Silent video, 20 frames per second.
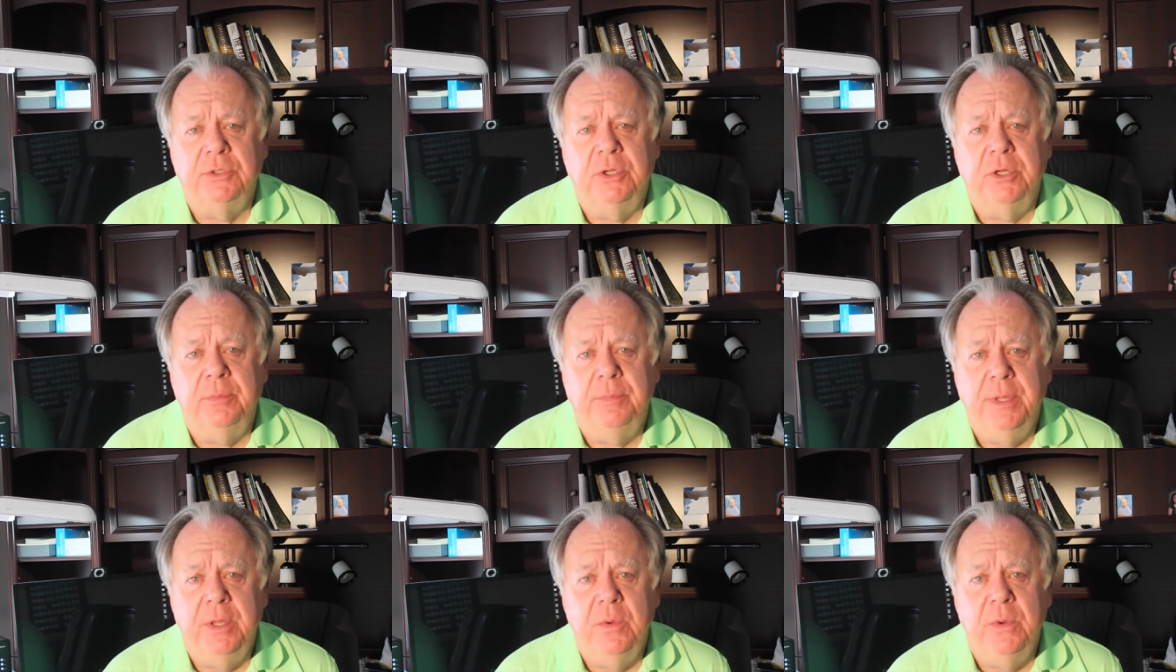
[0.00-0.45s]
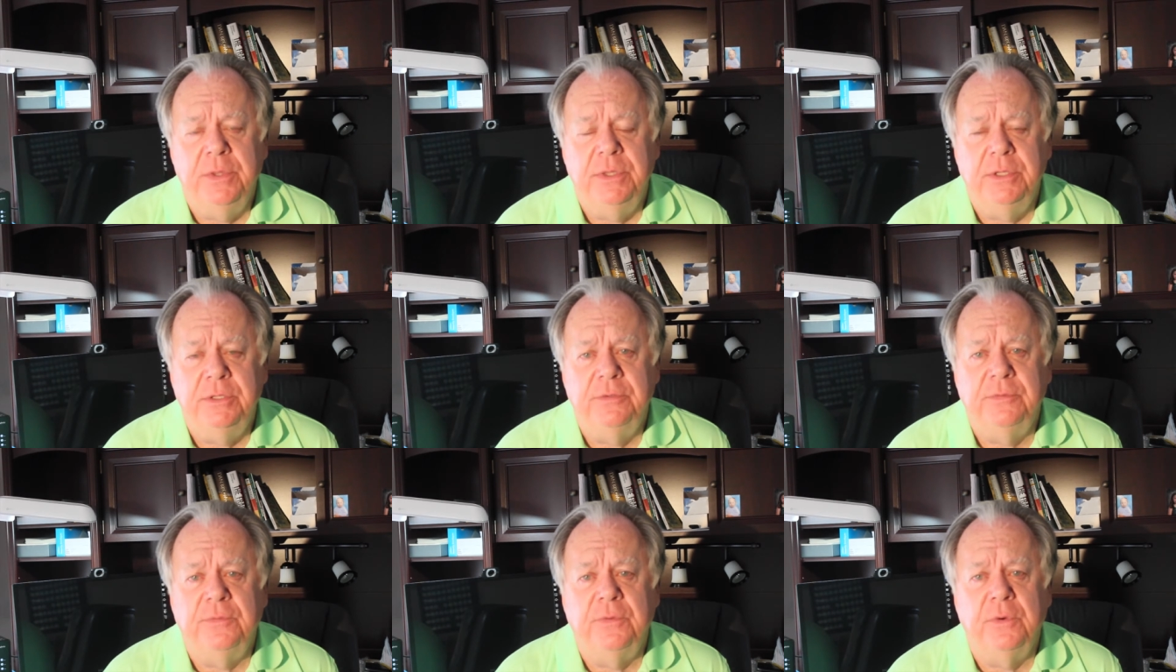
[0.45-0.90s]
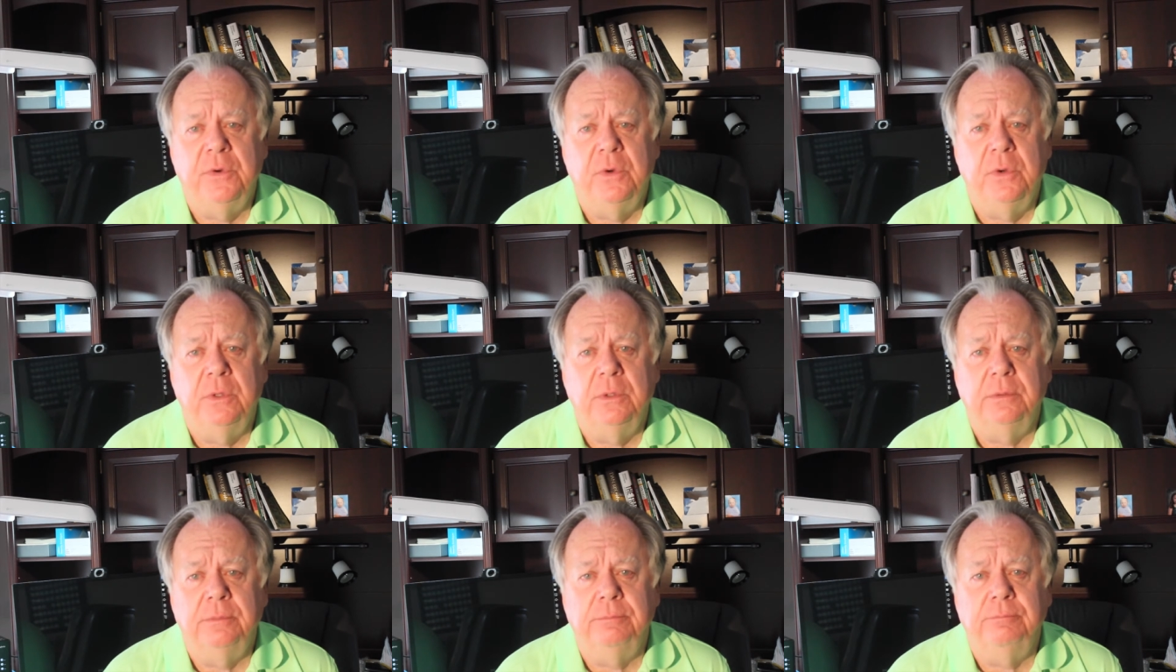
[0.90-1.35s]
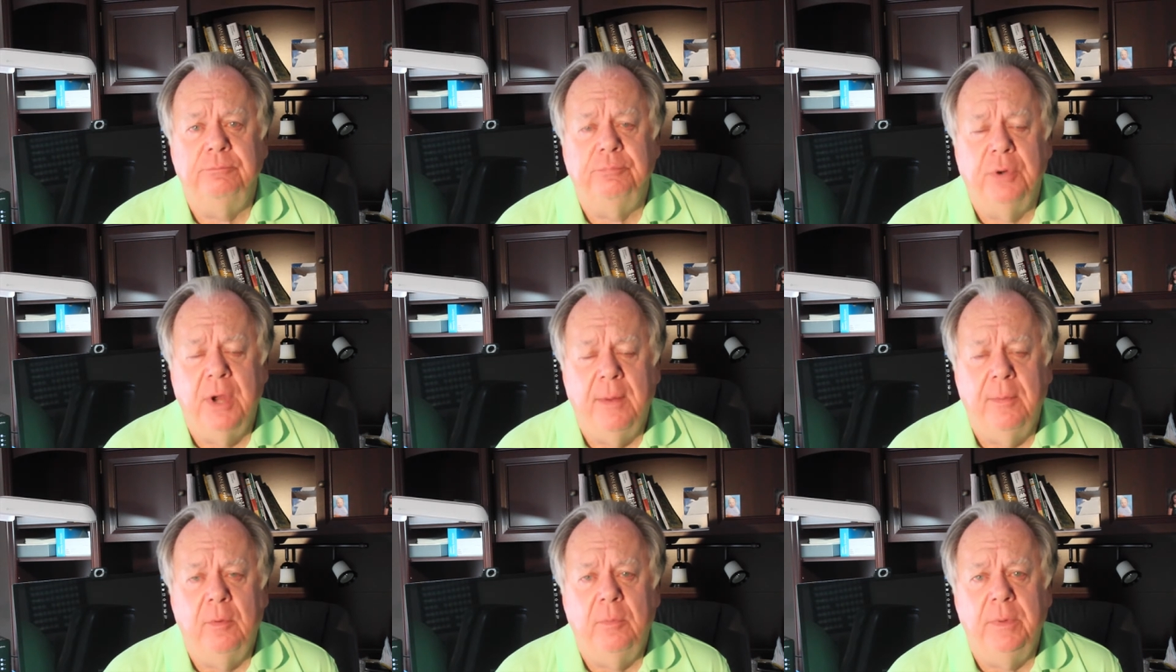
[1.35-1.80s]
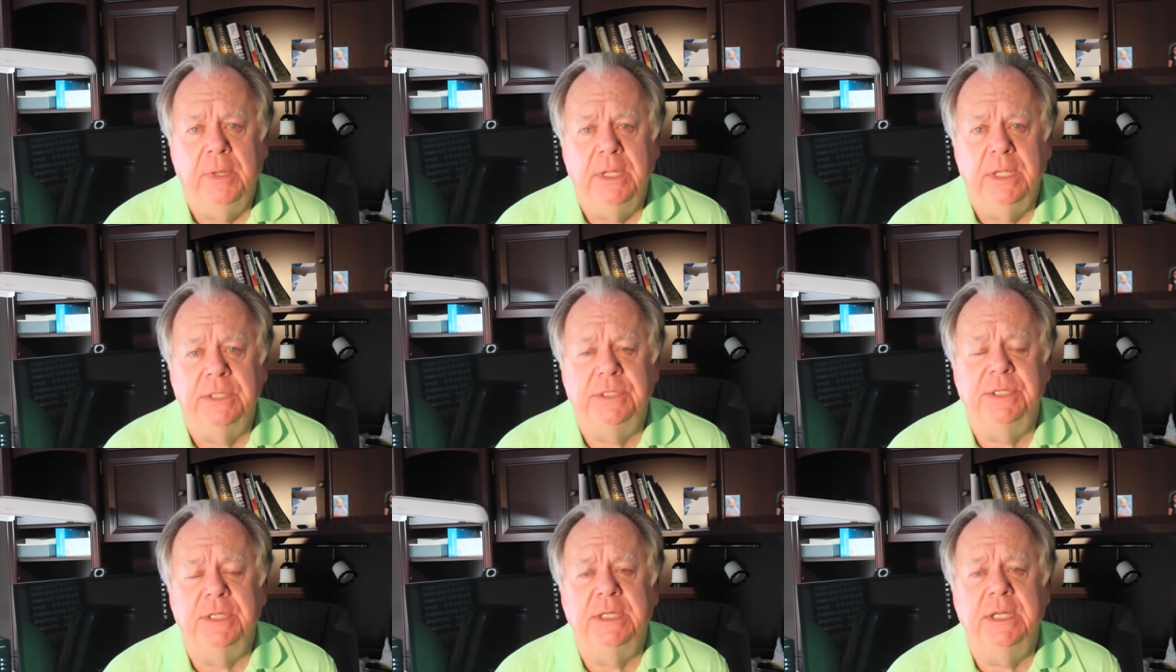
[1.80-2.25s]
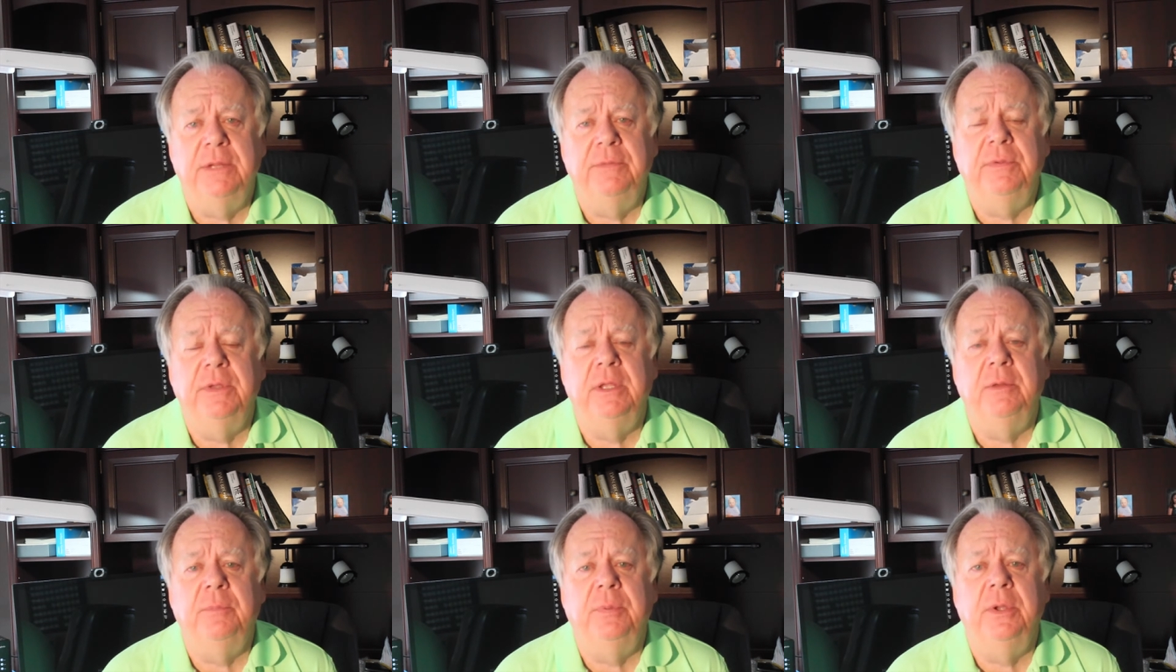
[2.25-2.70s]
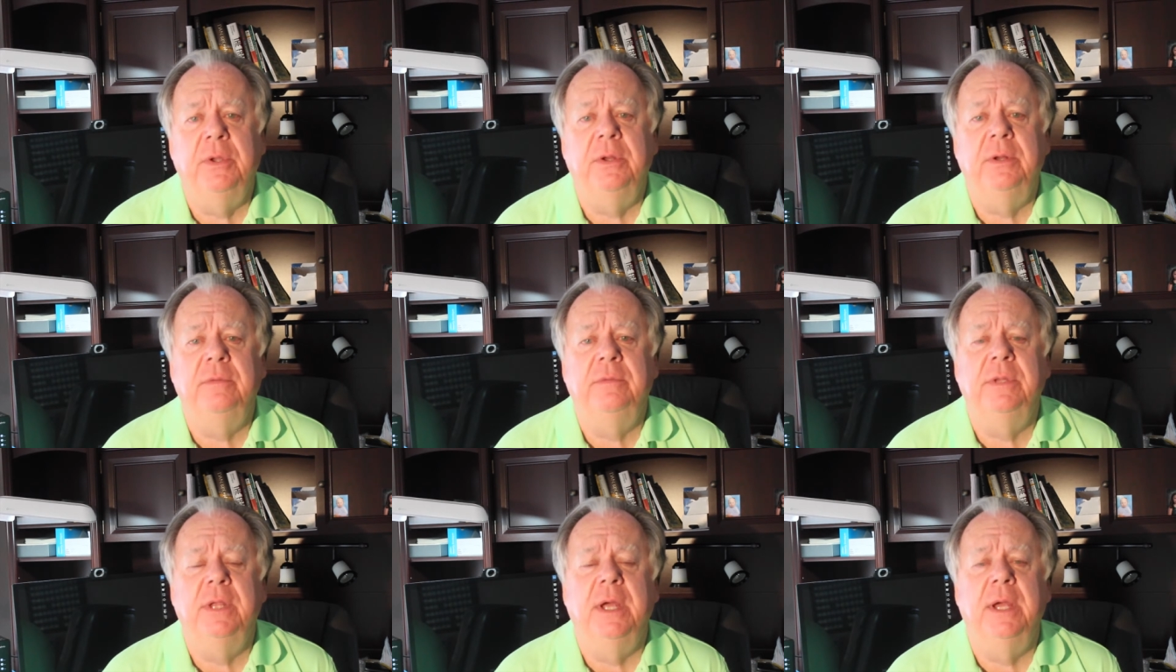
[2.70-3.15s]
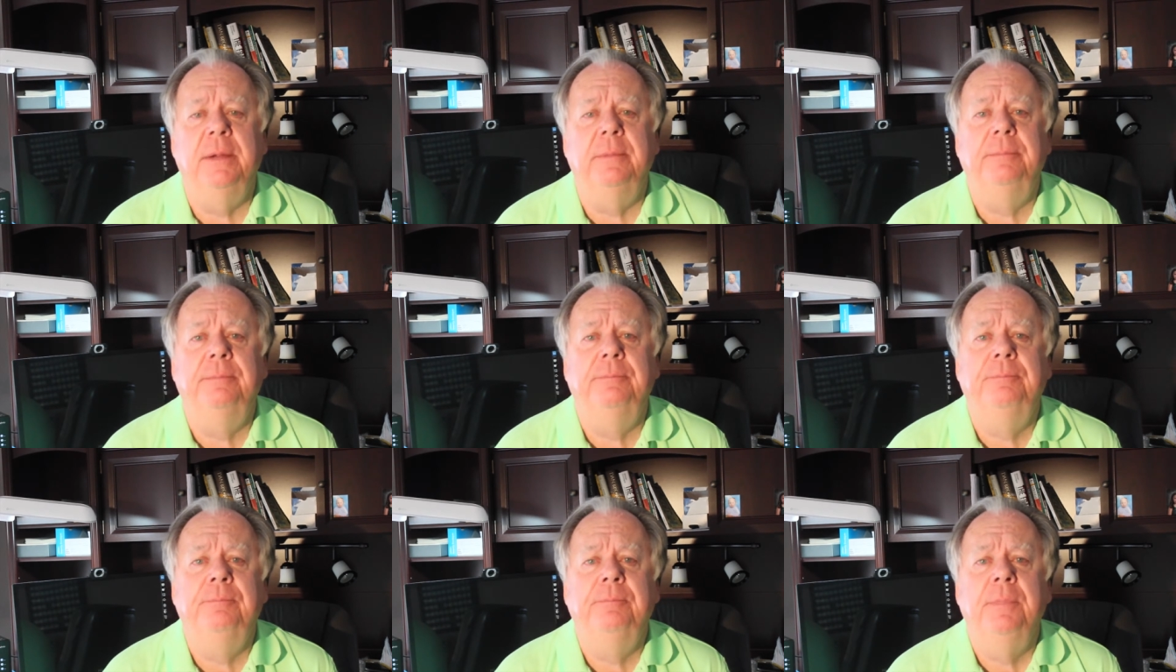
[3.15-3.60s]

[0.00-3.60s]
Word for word: is going to be with us for probably a significant period of time.